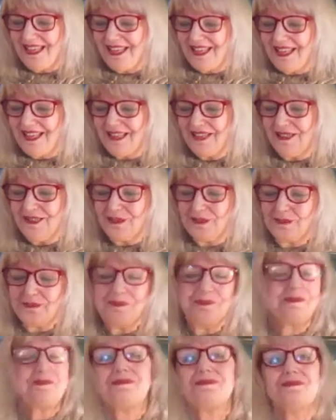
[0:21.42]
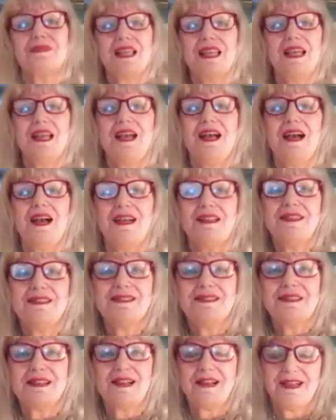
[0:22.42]
I
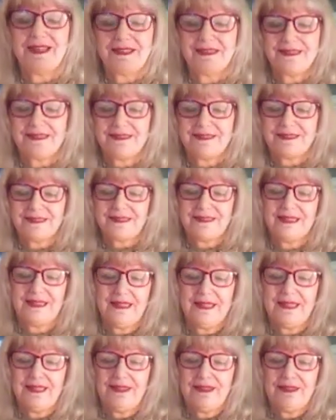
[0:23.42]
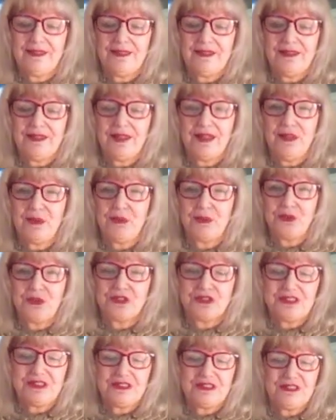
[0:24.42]
decided I
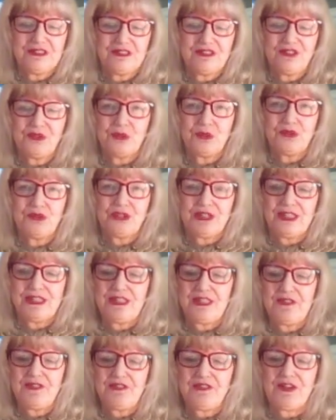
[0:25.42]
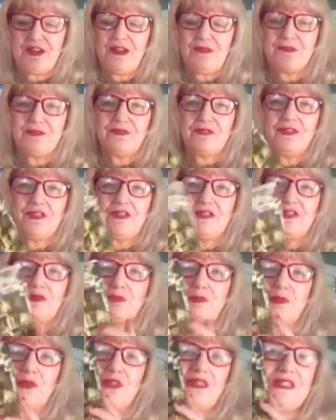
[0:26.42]
would do a reading from this
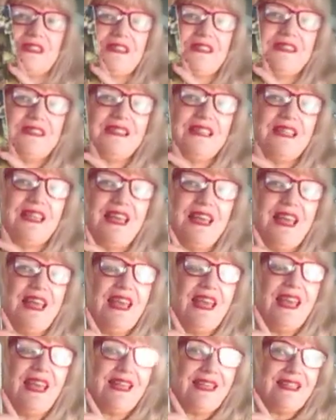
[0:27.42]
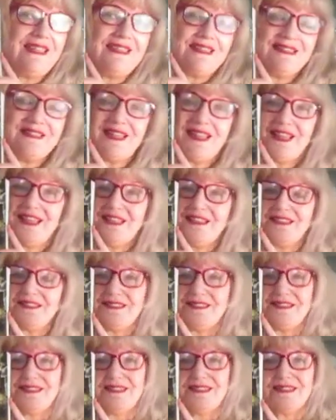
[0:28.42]
book, Hannigan's
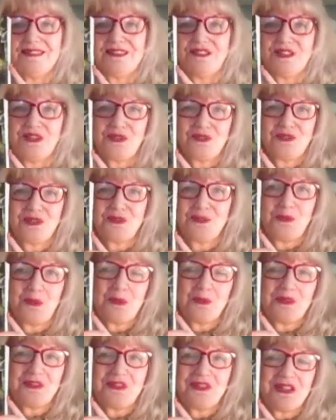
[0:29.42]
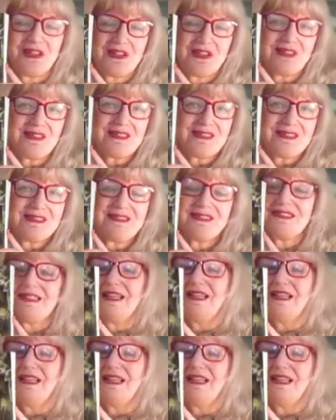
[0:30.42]
Hand, The Ghost Woman Talks.